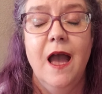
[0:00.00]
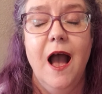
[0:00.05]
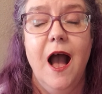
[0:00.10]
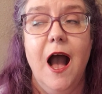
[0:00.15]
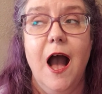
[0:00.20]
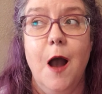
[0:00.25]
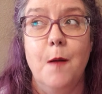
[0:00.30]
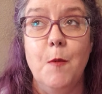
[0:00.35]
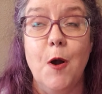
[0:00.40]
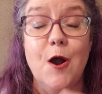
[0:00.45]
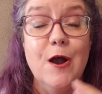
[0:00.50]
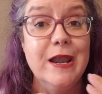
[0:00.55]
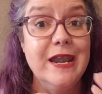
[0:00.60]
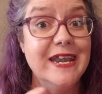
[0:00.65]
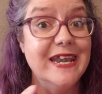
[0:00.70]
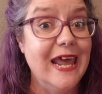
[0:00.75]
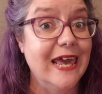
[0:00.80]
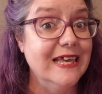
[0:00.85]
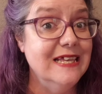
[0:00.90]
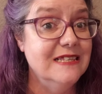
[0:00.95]
Um,
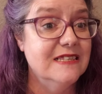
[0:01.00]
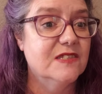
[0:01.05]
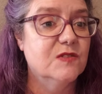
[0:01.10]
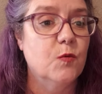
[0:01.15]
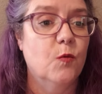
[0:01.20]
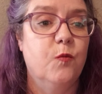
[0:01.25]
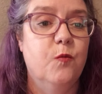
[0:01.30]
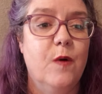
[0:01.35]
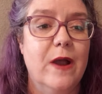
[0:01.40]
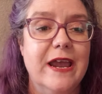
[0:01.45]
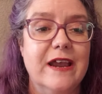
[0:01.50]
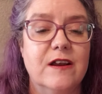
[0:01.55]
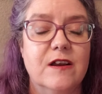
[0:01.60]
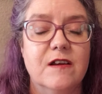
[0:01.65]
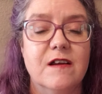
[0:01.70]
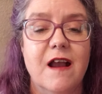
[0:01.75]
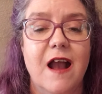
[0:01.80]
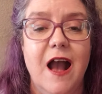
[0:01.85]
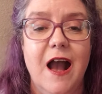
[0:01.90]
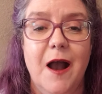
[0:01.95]
on nights
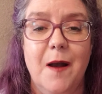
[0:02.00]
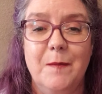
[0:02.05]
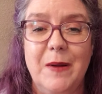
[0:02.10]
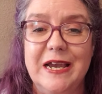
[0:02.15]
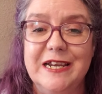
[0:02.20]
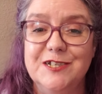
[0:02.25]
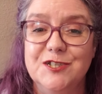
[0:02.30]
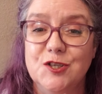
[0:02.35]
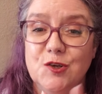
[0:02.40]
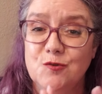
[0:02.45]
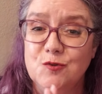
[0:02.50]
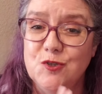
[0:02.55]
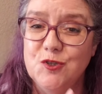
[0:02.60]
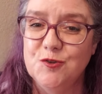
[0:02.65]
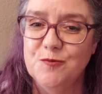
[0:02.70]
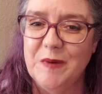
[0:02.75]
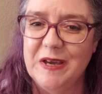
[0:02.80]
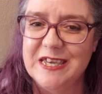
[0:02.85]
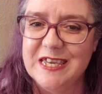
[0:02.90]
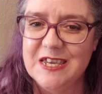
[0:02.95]
where um, I don't
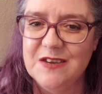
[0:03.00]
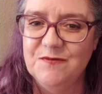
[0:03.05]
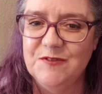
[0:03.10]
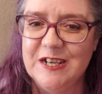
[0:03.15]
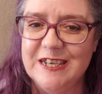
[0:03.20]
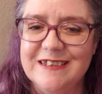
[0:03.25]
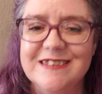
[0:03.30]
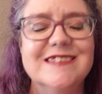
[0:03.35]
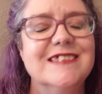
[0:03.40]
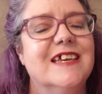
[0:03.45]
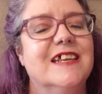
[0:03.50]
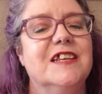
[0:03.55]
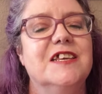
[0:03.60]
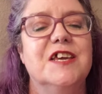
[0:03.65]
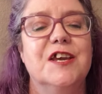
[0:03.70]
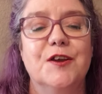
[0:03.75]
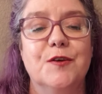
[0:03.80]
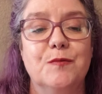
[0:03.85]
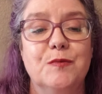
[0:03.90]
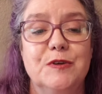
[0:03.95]
do my evening
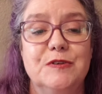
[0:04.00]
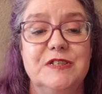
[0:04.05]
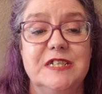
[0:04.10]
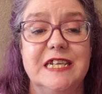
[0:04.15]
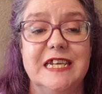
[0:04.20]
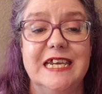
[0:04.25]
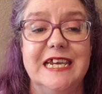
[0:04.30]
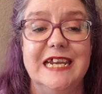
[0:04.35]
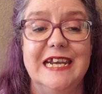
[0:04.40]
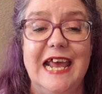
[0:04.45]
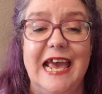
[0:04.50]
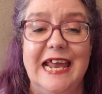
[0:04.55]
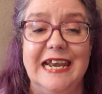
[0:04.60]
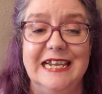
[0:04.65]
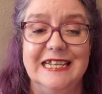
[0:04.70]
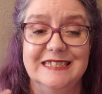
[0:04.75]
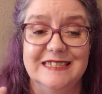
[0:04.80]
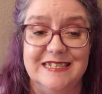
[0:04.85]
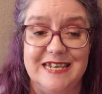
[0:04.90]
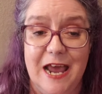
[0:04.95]
skincare routine and
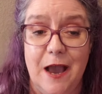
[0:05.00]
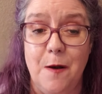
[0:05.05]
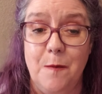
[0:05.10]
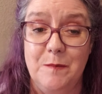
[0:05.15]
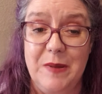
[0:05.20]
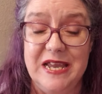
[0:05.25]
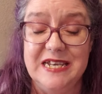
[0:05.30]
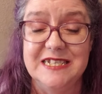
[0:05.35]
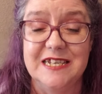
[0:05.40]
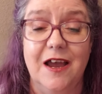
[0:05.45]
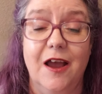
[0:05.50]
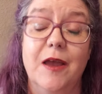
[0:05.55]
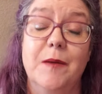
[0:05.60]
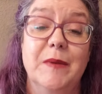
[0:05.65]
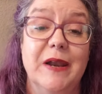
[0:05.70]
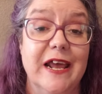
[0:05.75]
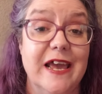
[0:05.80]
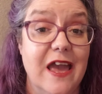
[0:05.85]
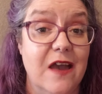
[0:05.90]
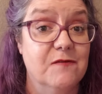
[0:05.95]
it's now bedtime
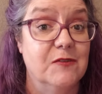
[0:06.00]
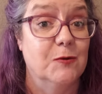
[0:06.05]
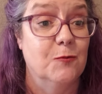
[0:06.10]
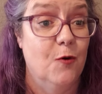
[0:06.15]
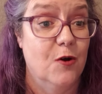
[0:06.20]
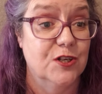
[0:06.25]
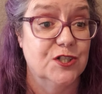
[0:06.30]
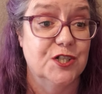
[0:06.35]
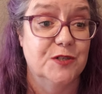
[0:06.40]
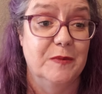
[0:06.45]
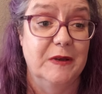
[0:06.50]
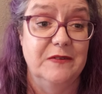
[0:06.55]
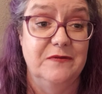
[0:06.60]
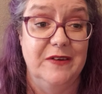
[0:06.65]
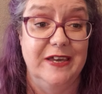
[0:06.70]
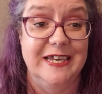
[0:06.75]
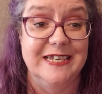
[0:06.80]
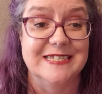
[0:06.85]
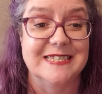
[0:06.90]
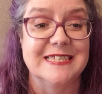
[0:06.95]
and I haven't washed my
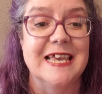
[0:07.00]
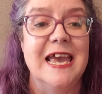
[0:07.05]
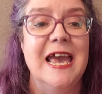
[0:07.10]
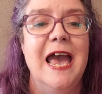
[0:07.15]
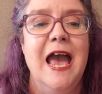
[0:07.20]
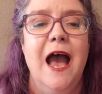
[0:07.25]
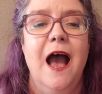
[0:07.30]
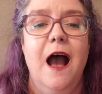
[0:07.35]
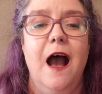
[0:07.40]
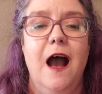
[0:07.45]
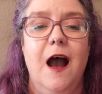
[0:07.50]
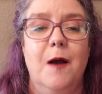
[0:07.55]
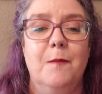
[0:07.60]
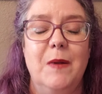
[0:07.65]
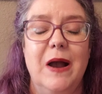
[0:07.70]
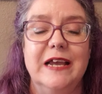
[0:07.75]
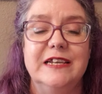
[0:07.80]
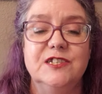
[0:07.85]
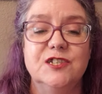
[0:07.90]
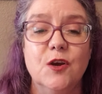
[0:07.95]
face, um,
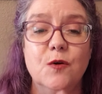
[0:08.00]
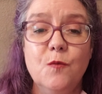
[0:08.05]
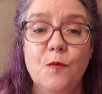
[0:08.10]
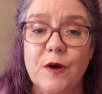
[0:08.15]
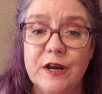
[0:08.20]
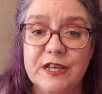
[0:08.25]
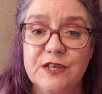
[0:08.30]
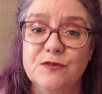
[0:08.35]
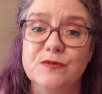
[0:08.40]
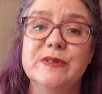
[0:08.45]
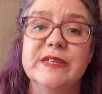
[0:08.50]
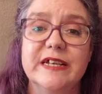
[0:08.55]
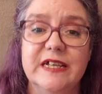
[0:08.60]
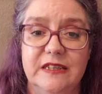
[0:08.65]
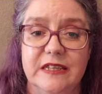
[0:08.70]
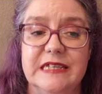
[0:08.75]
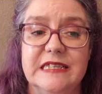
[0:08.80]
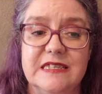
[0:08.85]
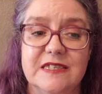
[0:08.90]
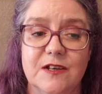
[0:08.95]
I don't want to use a
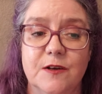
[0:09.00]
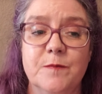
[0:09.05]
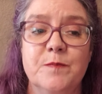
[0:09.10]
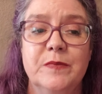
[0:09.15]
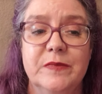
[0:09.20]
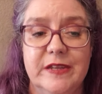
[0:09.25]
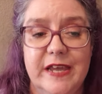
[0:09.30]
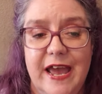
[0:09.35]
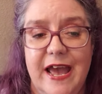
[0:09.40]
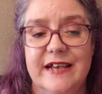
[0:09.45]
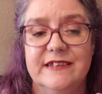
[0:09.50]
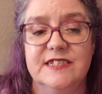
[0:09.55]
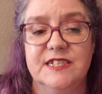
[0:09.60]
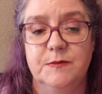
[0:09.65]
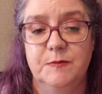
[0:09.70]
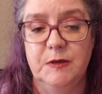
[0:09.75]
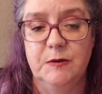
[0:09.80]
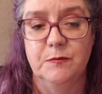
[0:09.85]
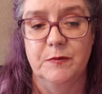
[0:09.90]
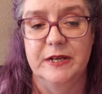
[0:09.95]
cleanser. It has
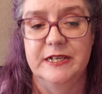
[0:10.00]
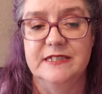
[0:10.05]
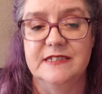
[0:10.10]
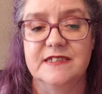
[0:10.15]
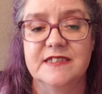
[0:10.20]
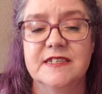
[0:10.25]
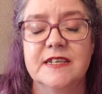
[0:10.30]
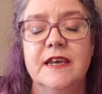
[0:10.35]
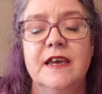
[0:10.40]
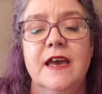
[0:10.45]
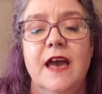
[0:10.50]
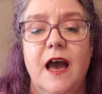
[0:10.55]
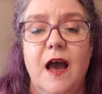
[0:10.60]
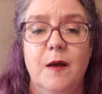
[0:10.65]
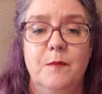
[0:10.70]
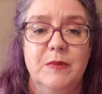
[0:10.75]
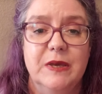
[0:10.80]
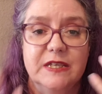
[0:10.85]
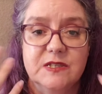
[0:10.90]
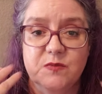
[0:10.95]
to be rinsed
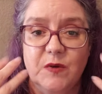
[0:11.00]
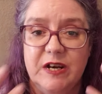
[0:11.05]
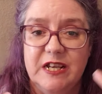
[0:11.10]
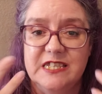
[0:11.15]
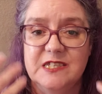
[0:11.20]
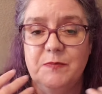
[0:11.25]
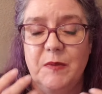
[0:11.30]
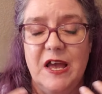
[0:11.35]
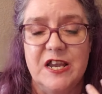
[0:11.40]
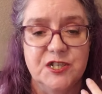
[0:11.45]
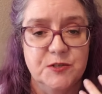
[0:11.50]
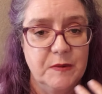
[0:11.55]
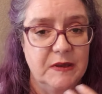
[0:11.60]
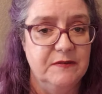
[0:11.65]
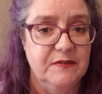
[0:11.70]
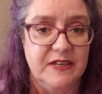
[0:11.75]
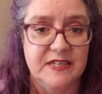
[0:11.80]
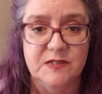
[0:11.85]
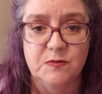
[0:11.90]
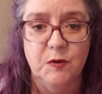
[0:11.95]
um, because when I splash my
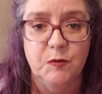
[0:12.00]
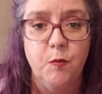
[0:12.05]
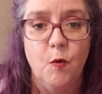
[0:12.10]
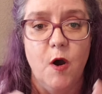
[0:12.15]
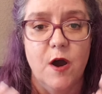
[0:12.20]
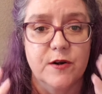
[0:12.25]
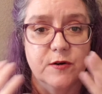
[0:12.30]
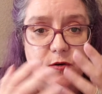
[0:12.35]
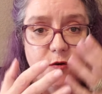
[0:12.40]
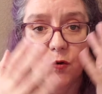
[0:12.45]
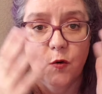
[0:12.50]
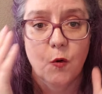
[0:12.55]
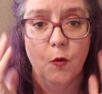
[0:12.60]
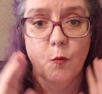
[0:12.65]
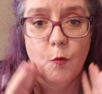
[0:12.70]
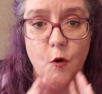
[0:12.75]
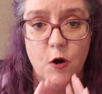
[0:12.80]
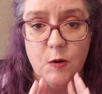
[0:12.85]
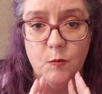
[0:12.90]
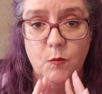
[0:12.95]
face with water or
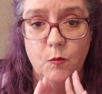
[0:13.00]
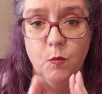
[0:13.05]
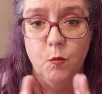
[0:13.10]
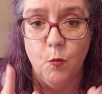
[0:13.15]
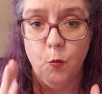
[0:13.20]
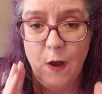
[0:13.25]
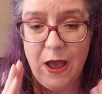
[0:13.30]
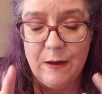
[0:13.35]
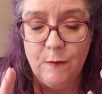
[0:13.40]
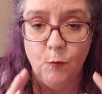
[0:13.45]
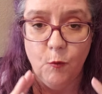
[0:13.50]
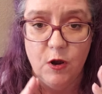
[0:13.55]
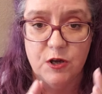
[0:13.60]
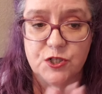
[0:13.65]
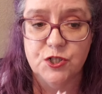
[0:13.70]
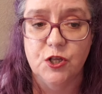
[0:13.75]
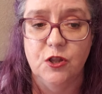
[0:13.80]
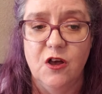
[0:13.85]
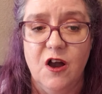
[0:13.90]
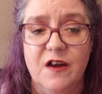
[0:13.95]
warm, wet
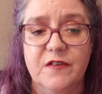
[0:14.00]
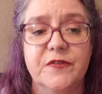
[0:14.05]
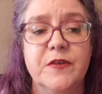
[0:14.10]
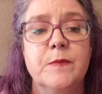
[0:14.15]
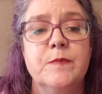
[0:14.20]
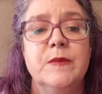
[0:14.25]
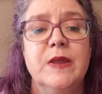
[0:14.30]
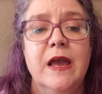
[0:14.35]
washcloth,